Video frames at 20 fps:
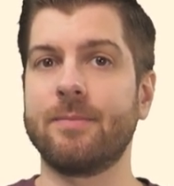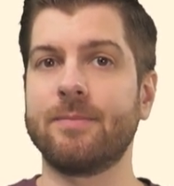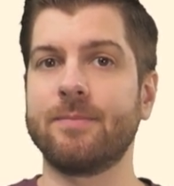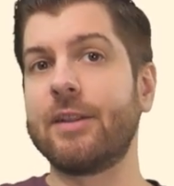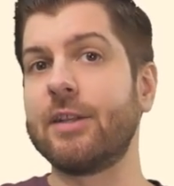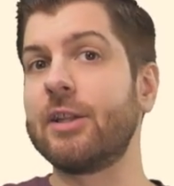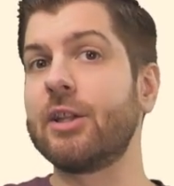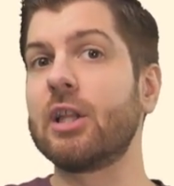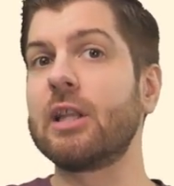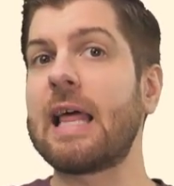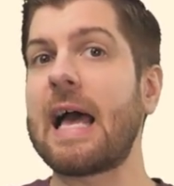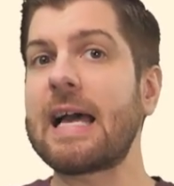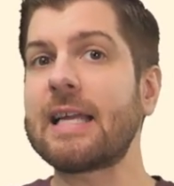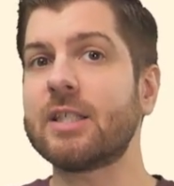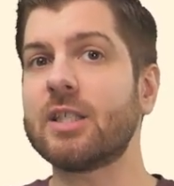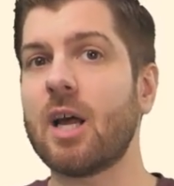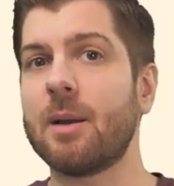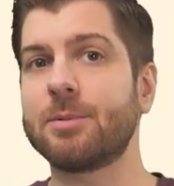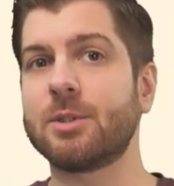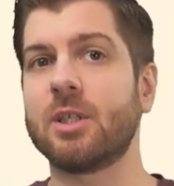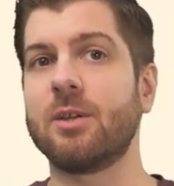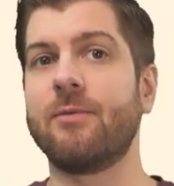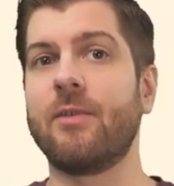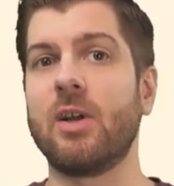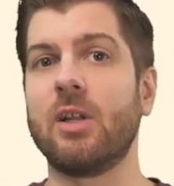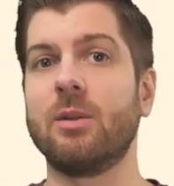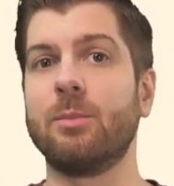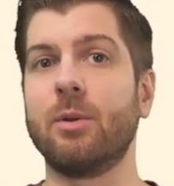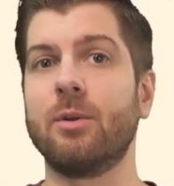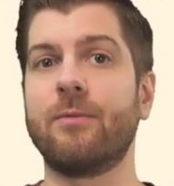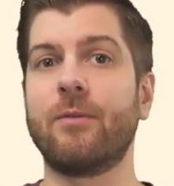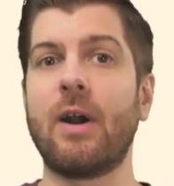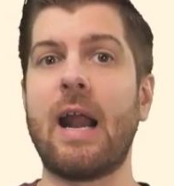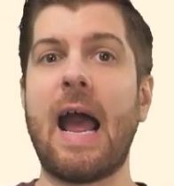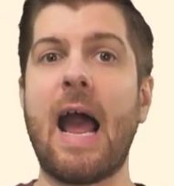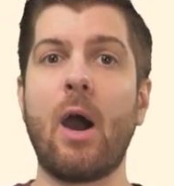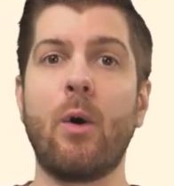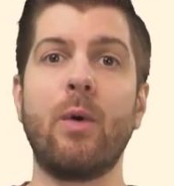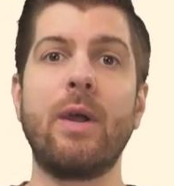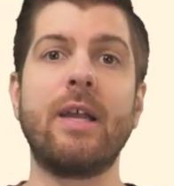And then the last option available for
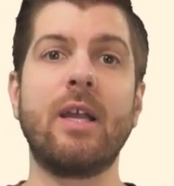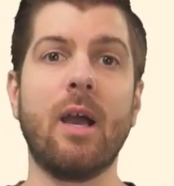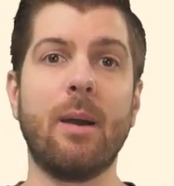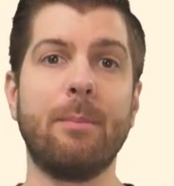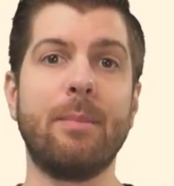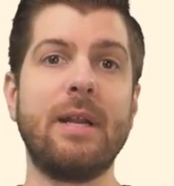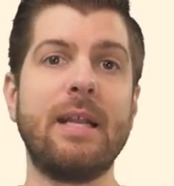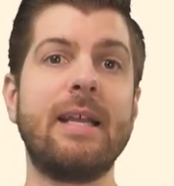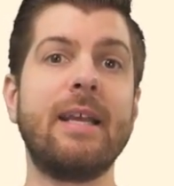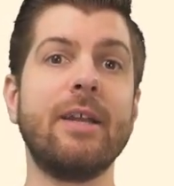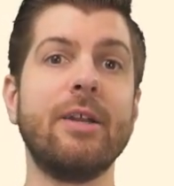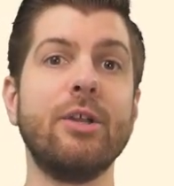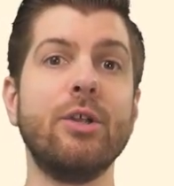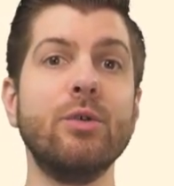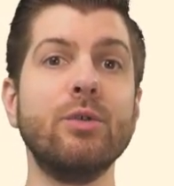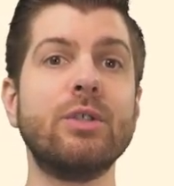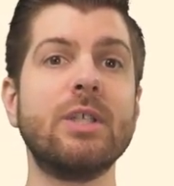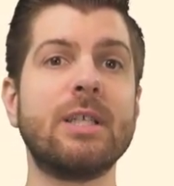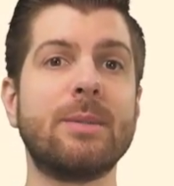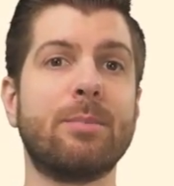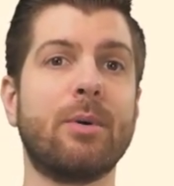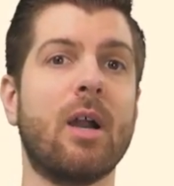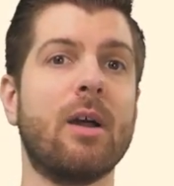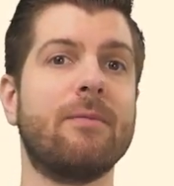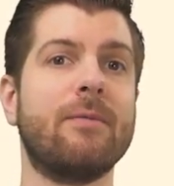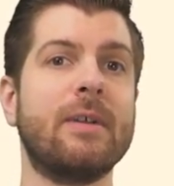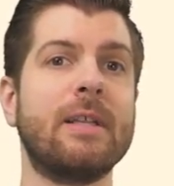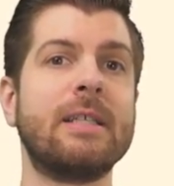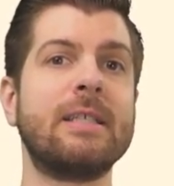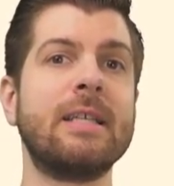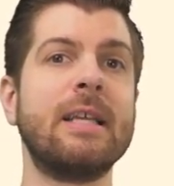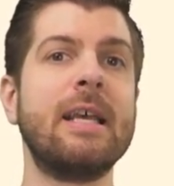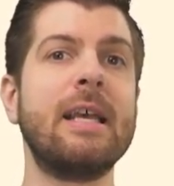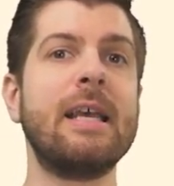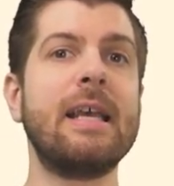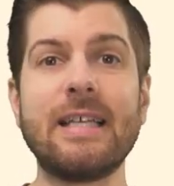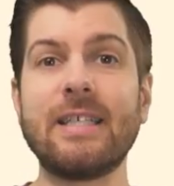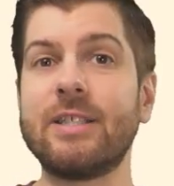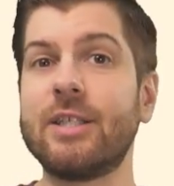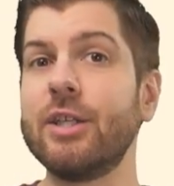how a company can use its profits
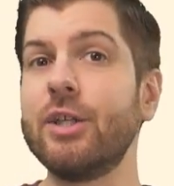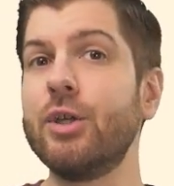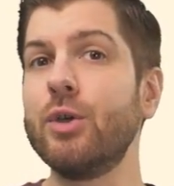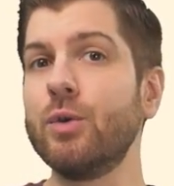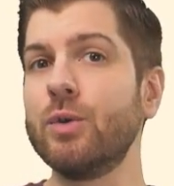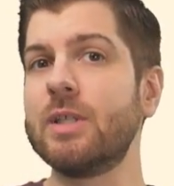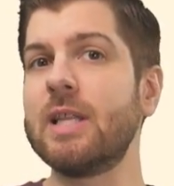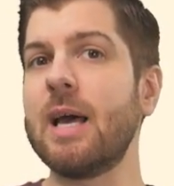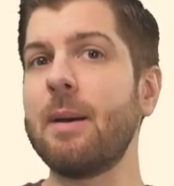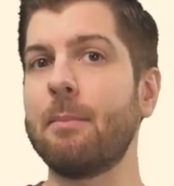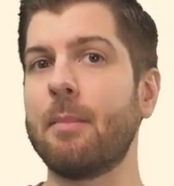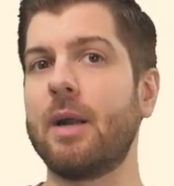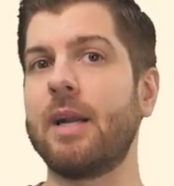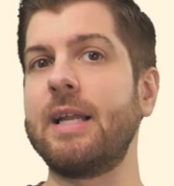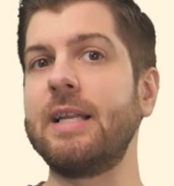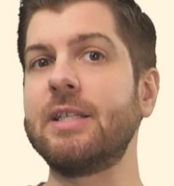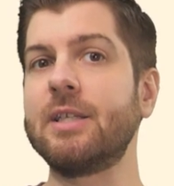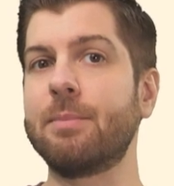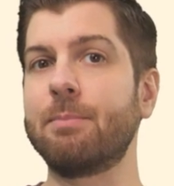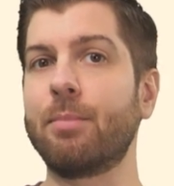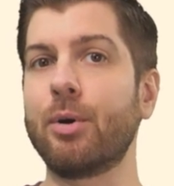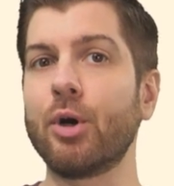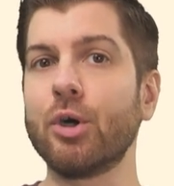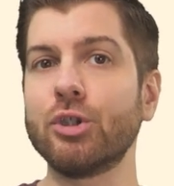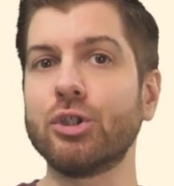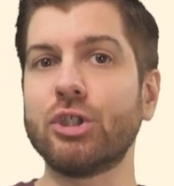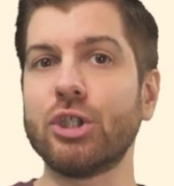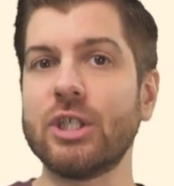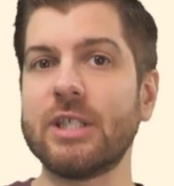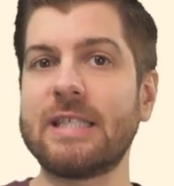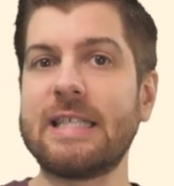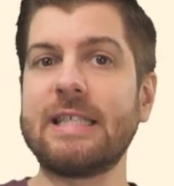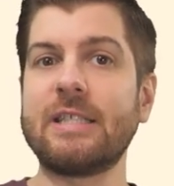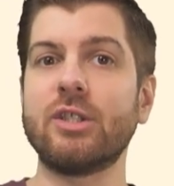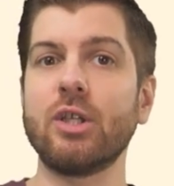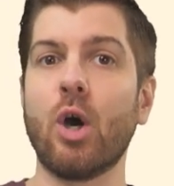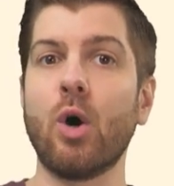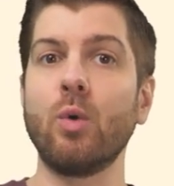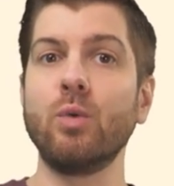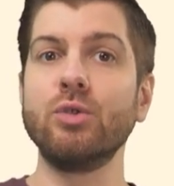is to use that money to purchase
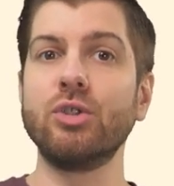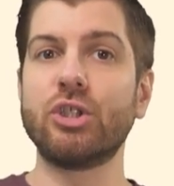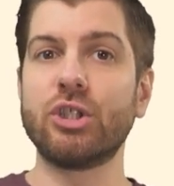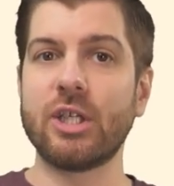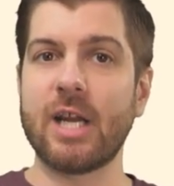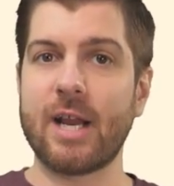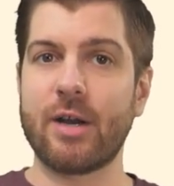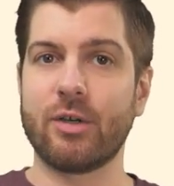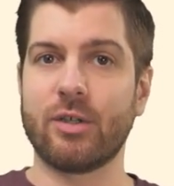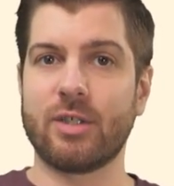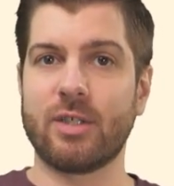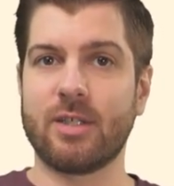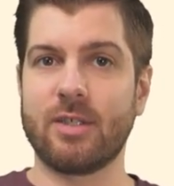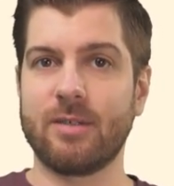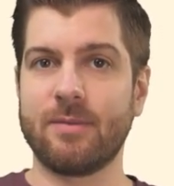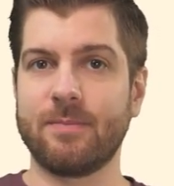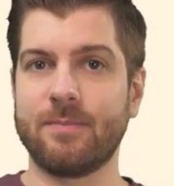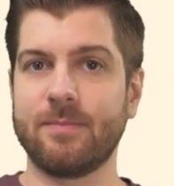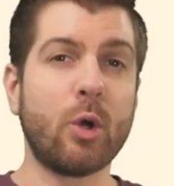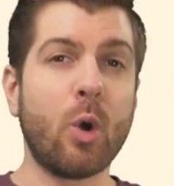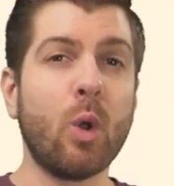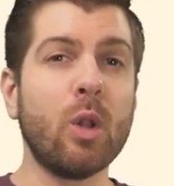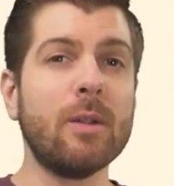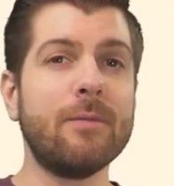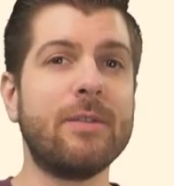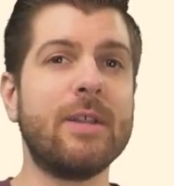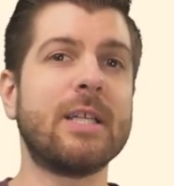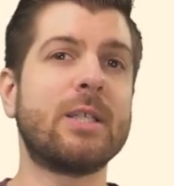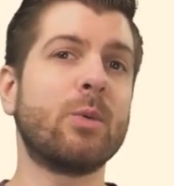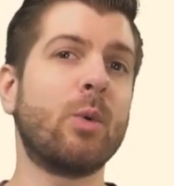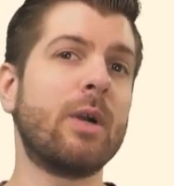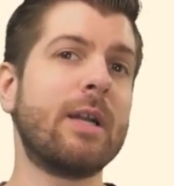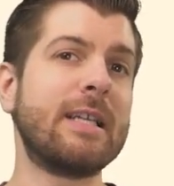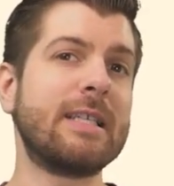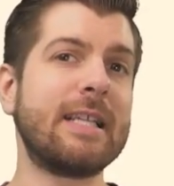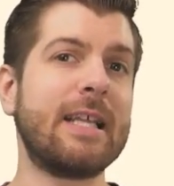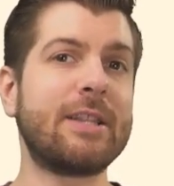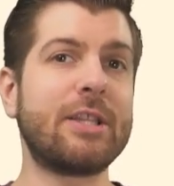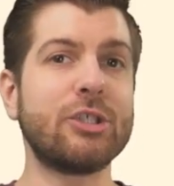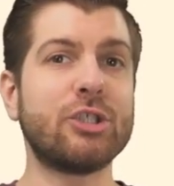its own shares. The goal of this one
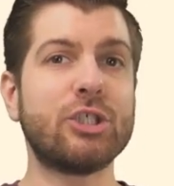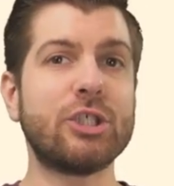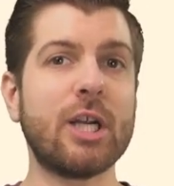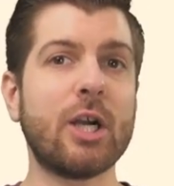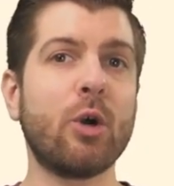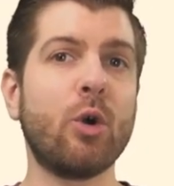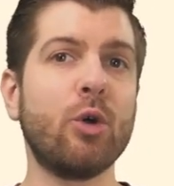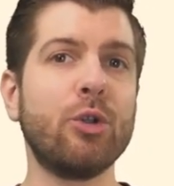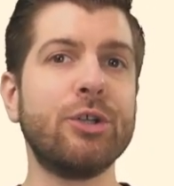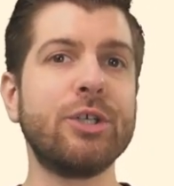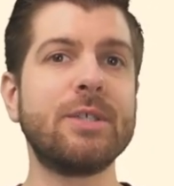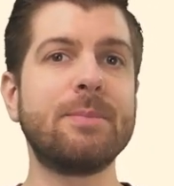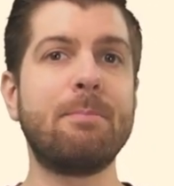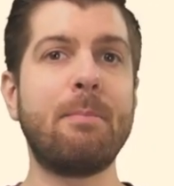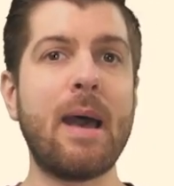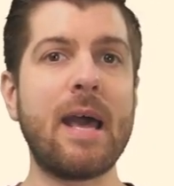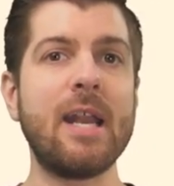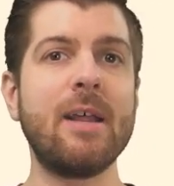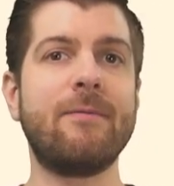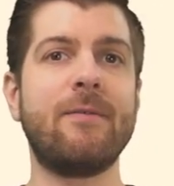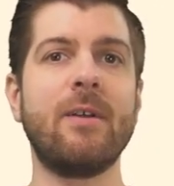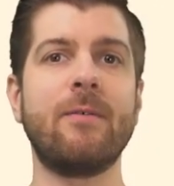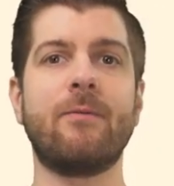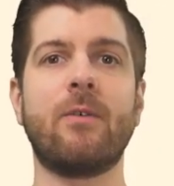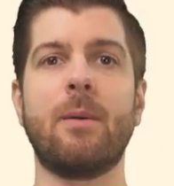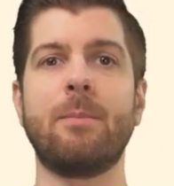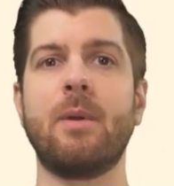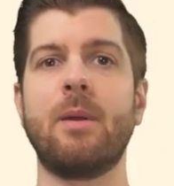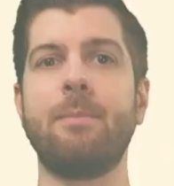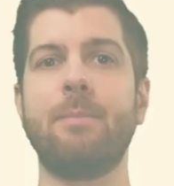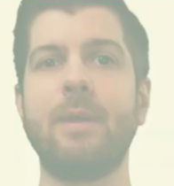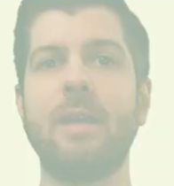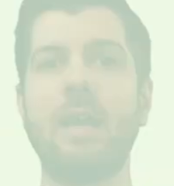is that the shareholders benefit from it